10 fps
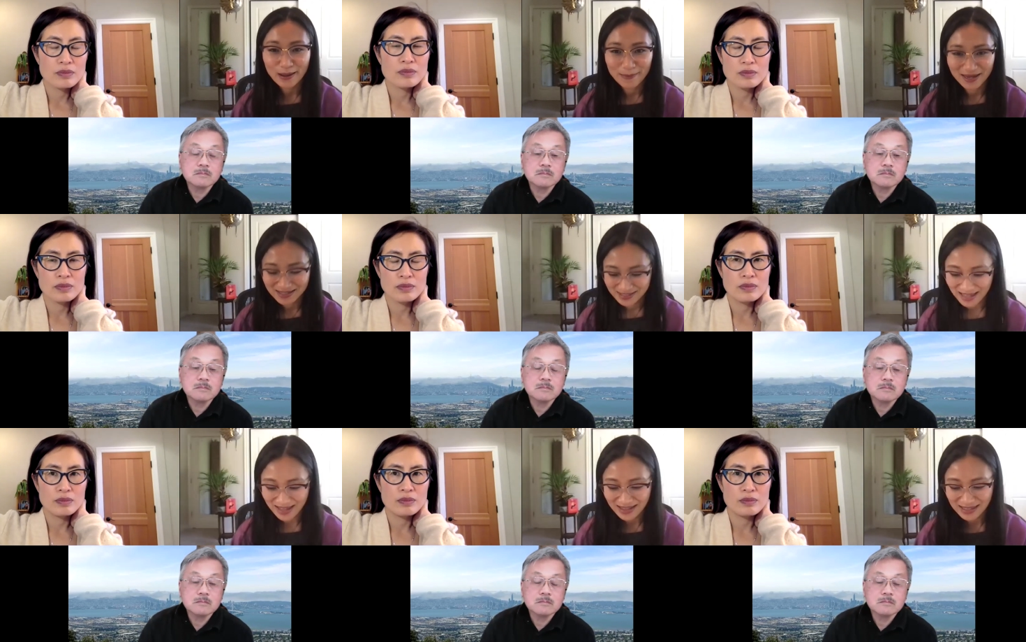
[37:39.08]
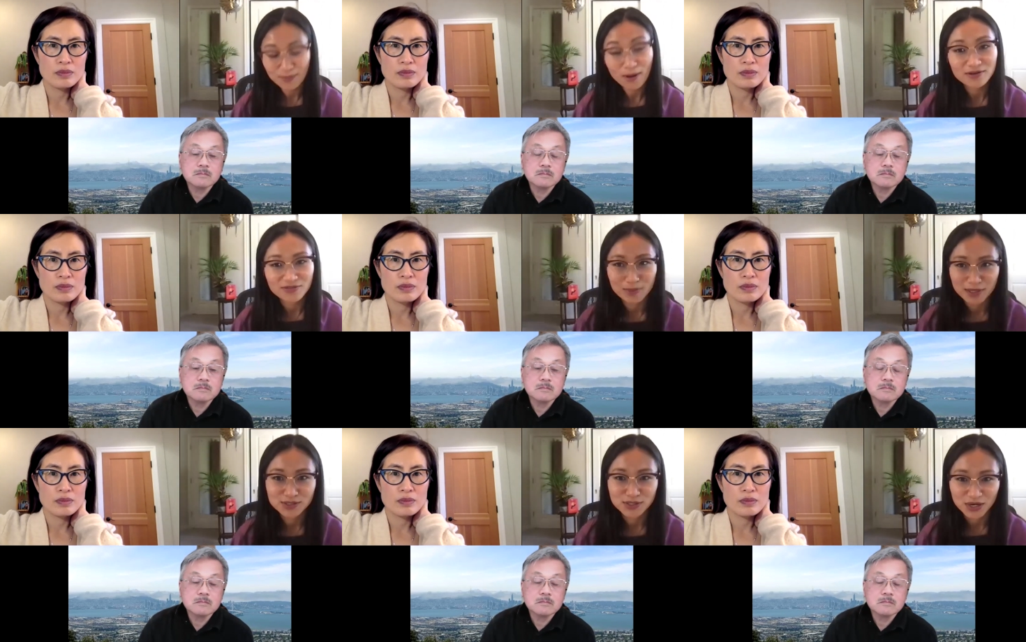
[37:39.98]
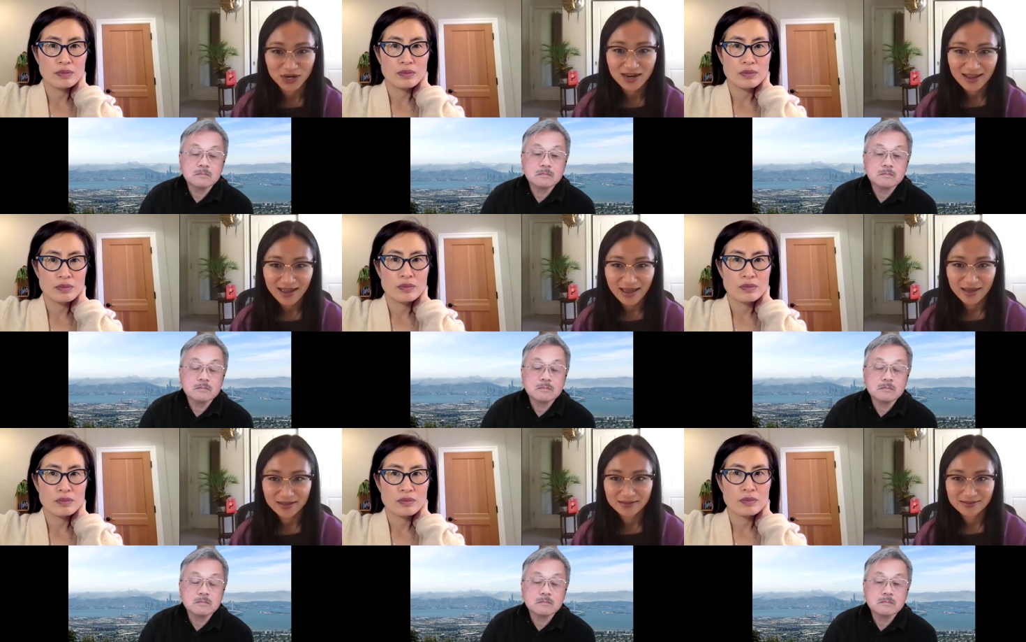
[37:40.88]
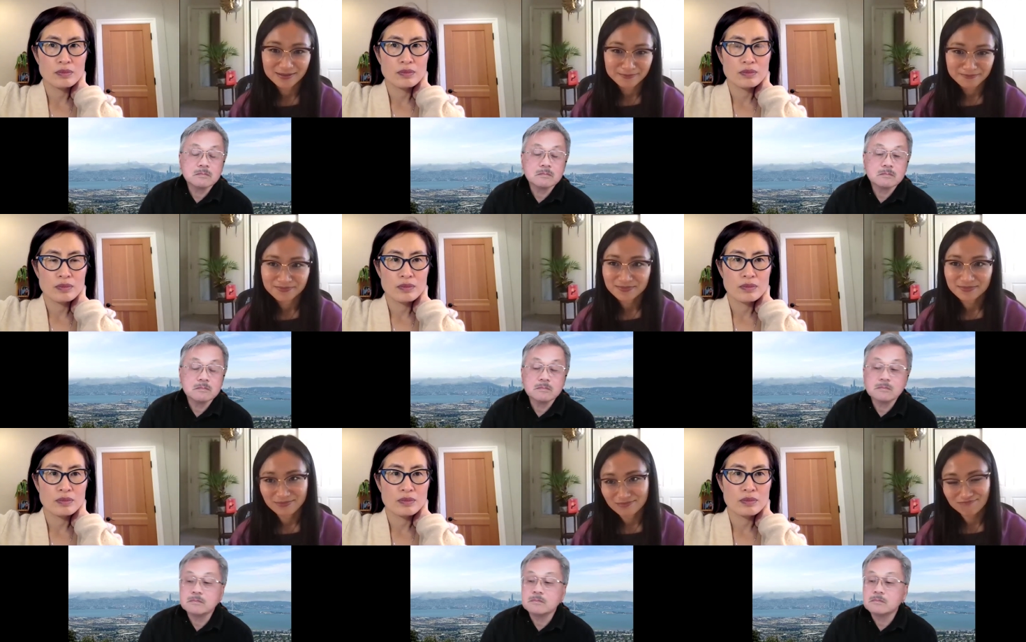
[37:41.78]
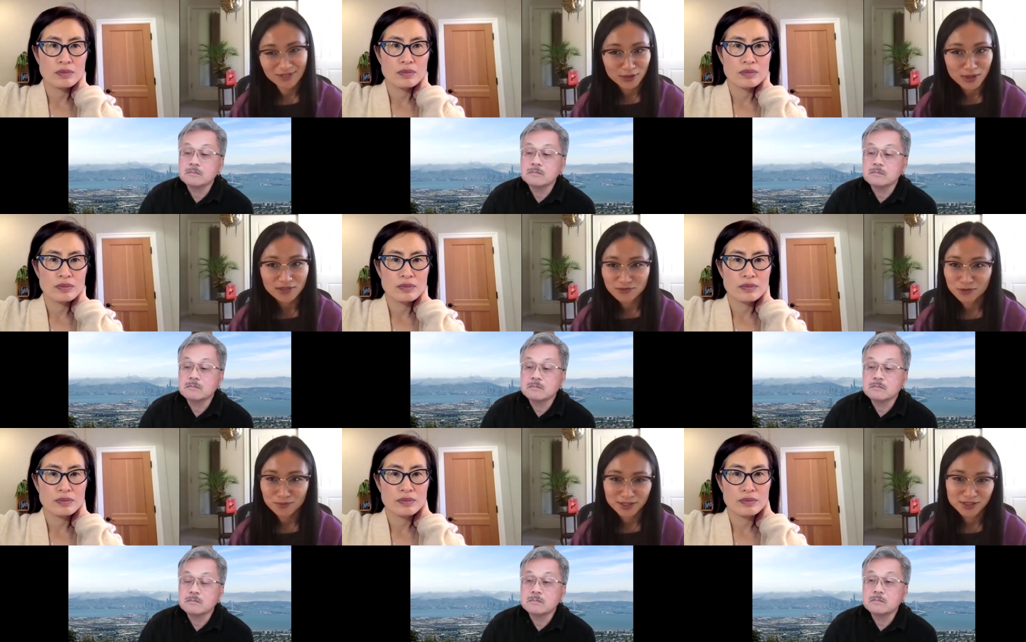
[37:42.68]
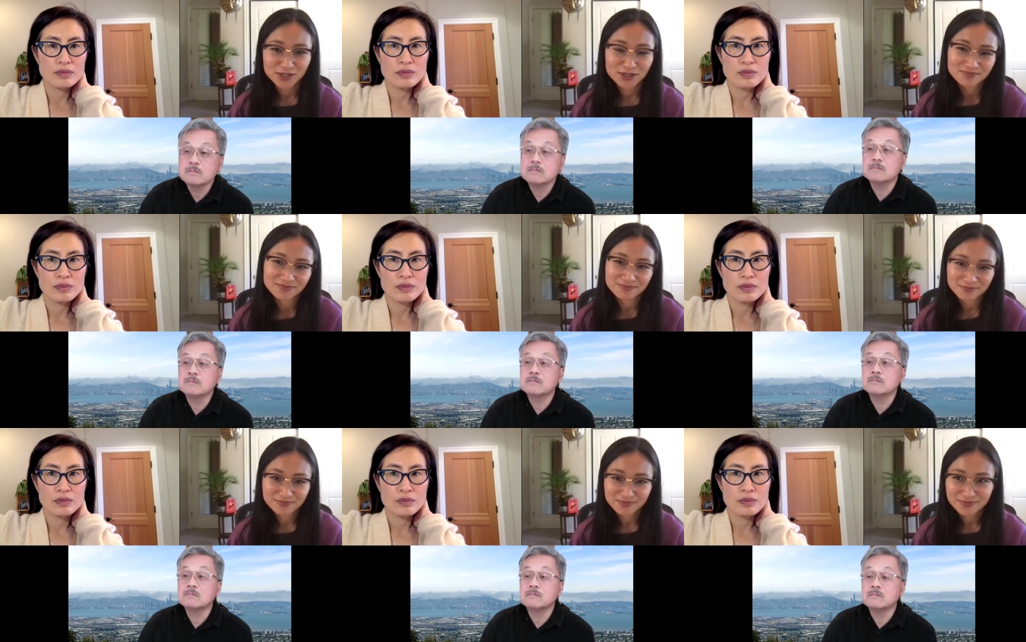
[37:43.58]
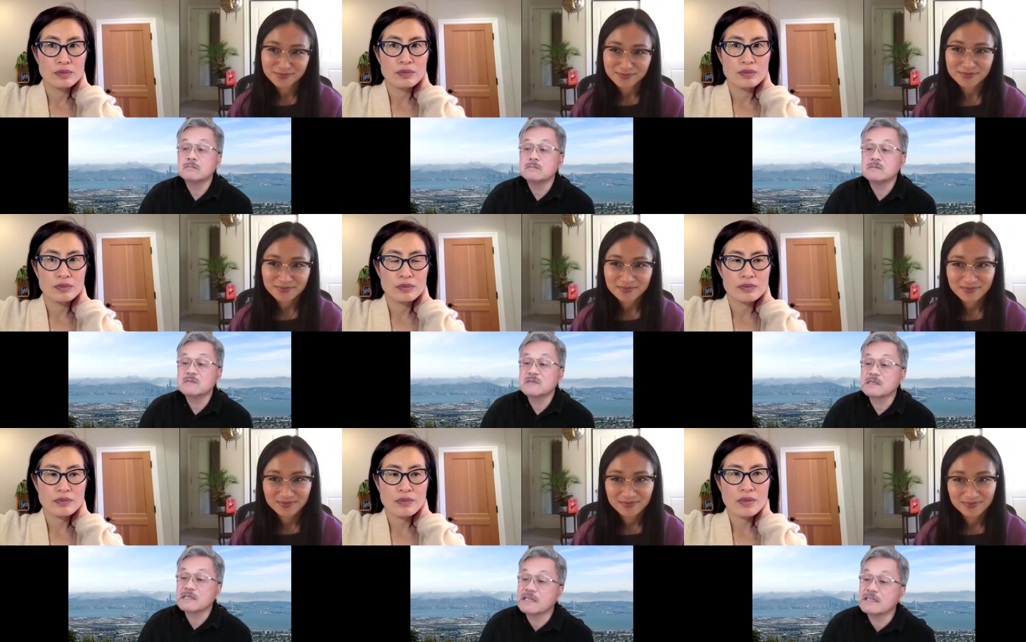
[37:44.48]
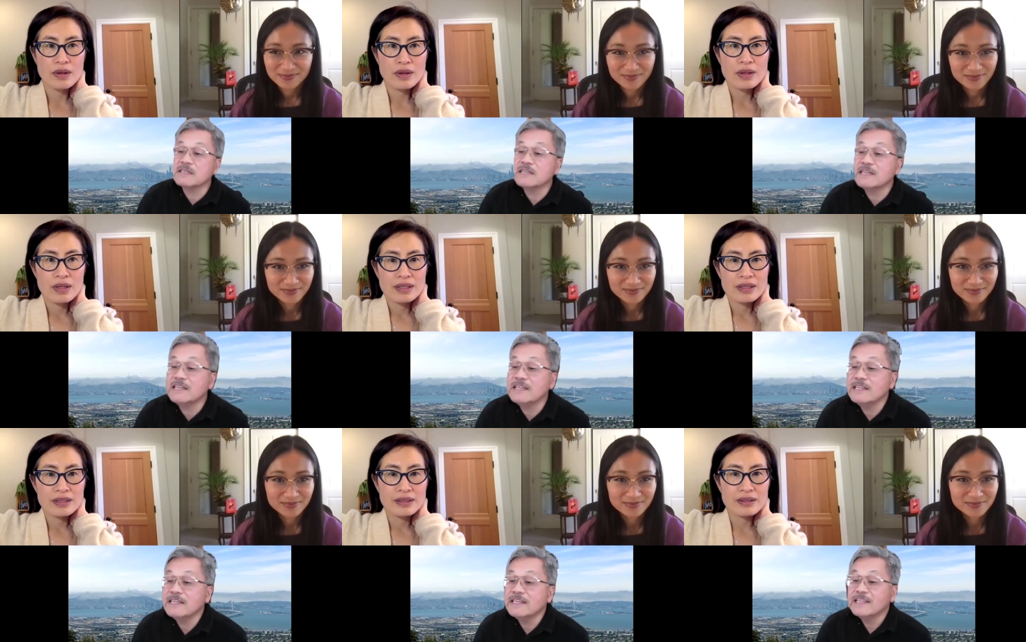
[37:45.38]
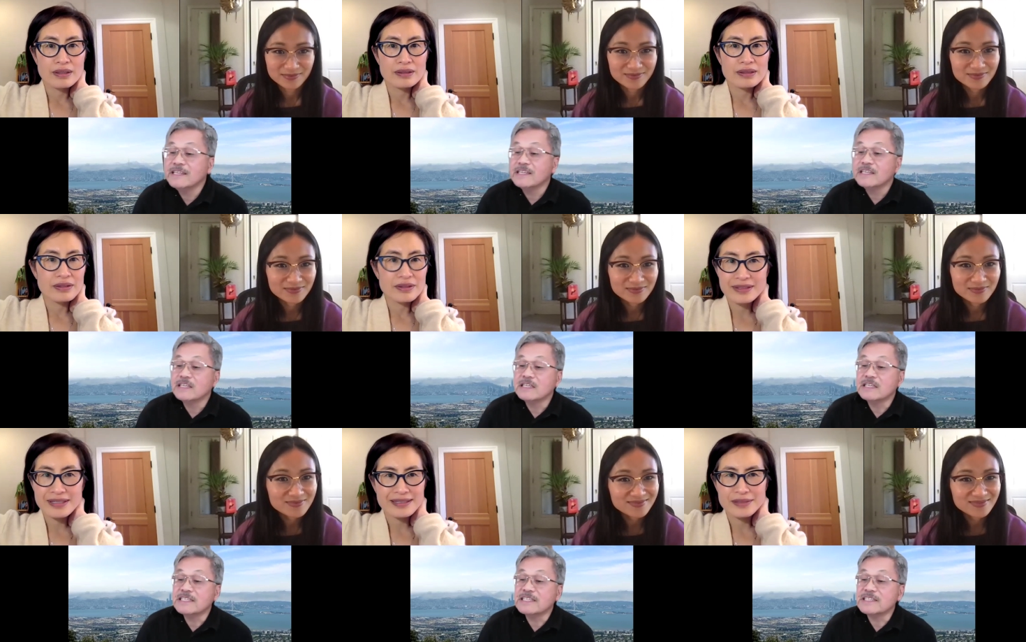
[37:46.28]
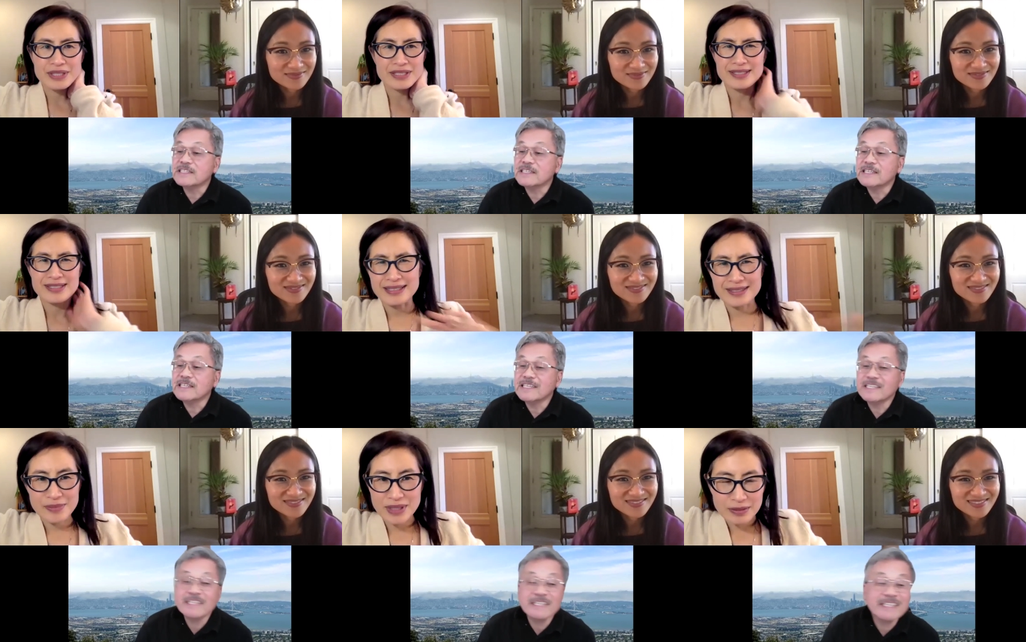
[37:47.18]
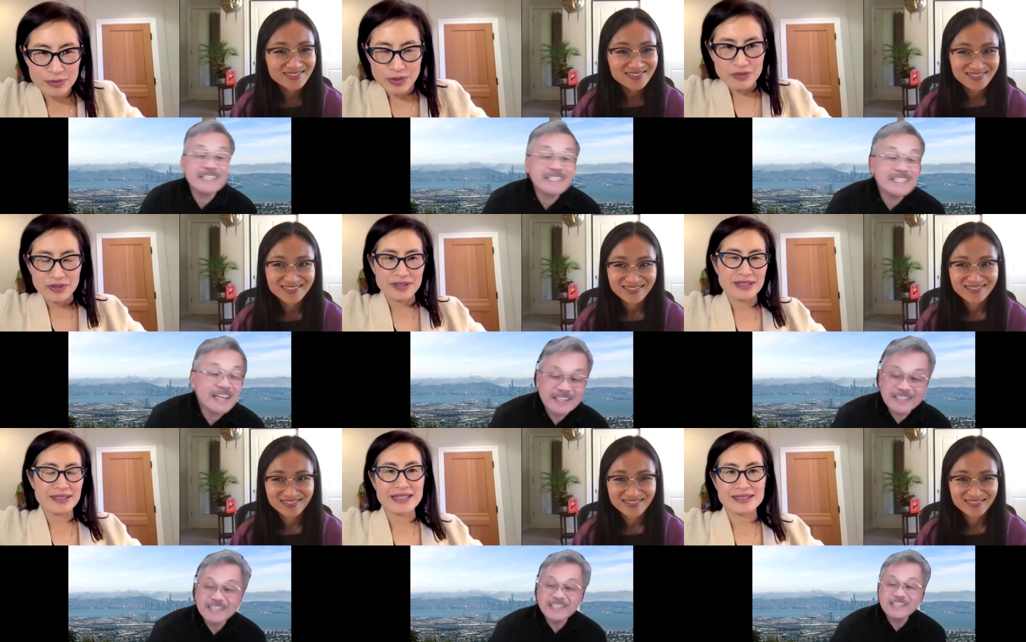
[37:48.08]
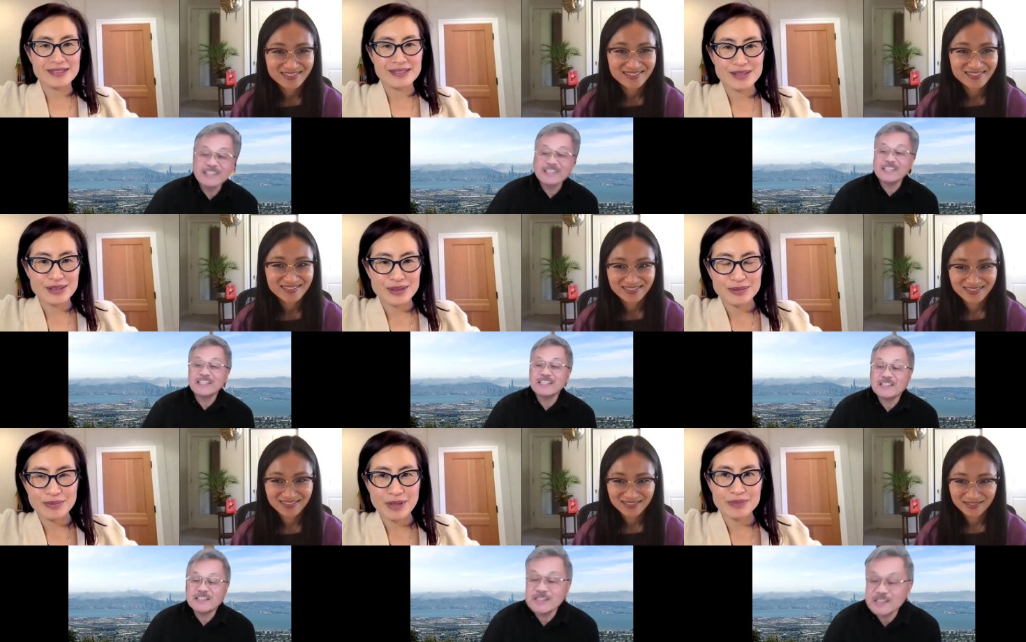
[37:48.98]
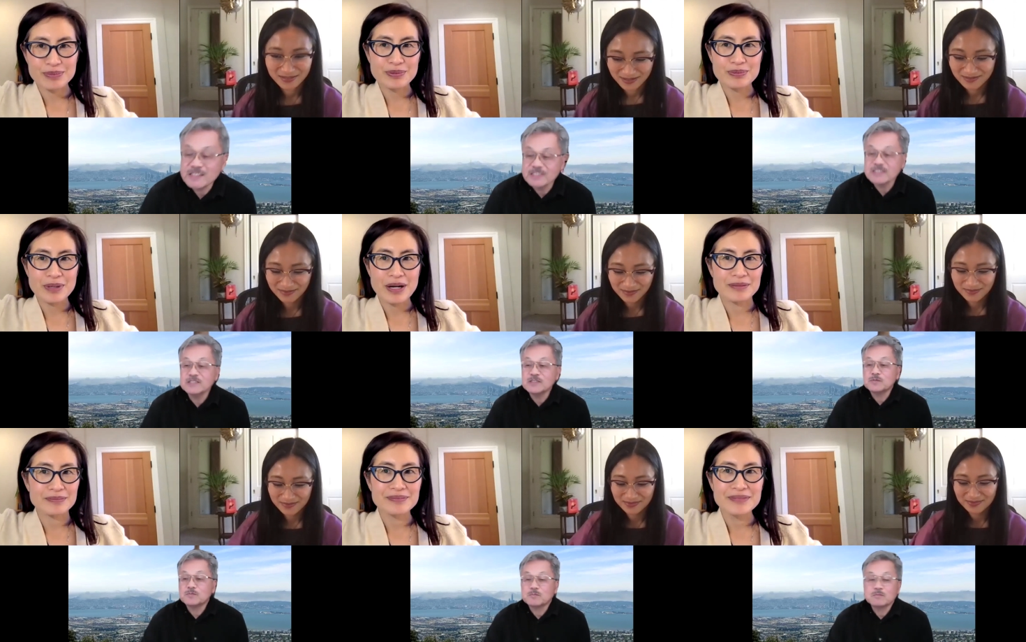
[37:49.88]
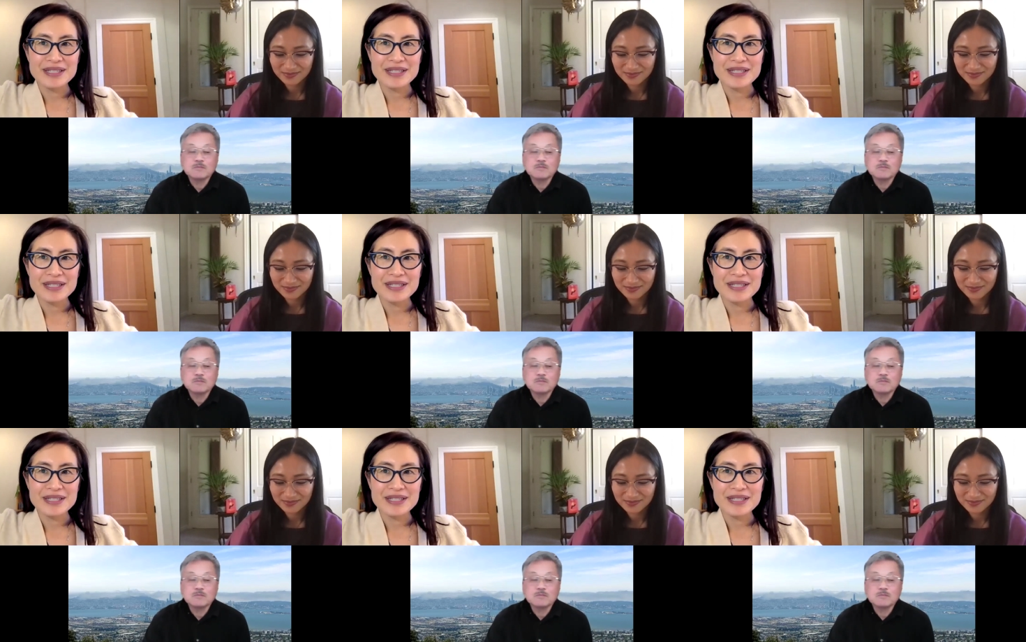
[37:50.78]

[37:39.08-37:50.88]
Speaker 1: but that it's part of the picture and, you know, not the full picture.
Speaker 2: Okay. Uh, yeah, let me just say something briefly that yes, this is a, um,